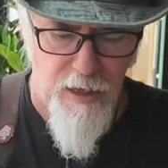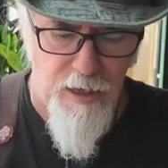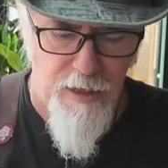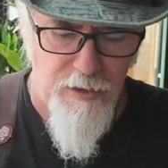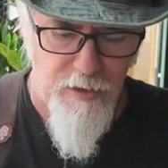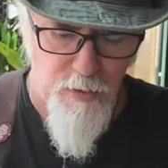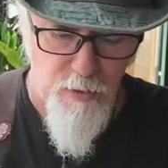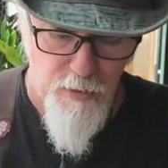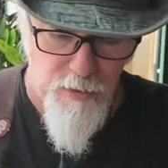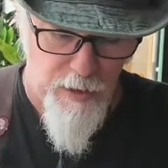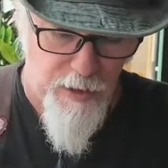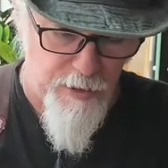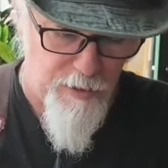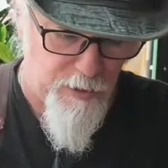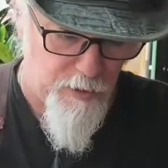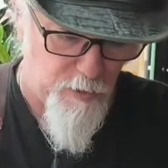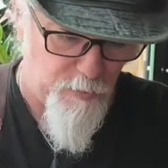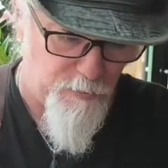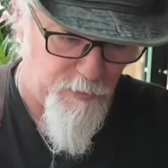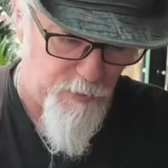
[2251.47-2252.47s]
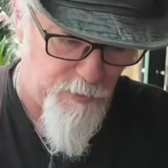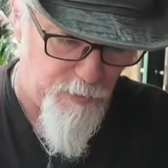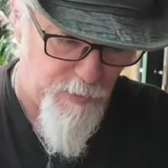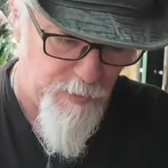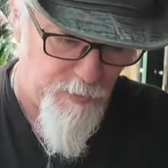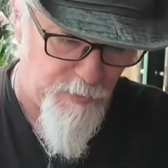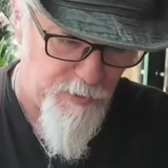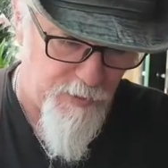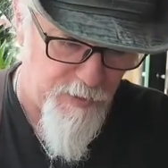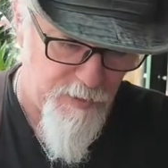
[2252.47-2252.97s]
I do a lot of goofing
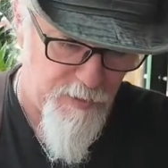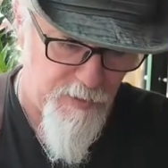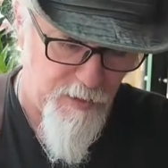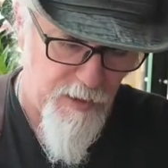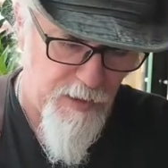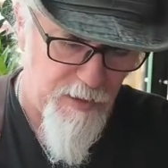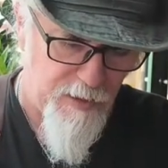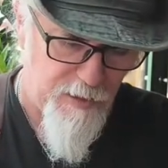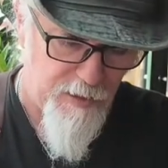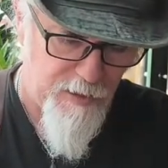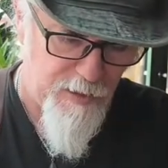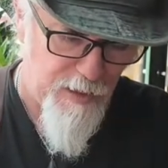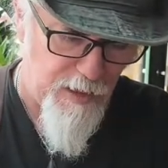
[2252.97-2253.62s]
around with this, and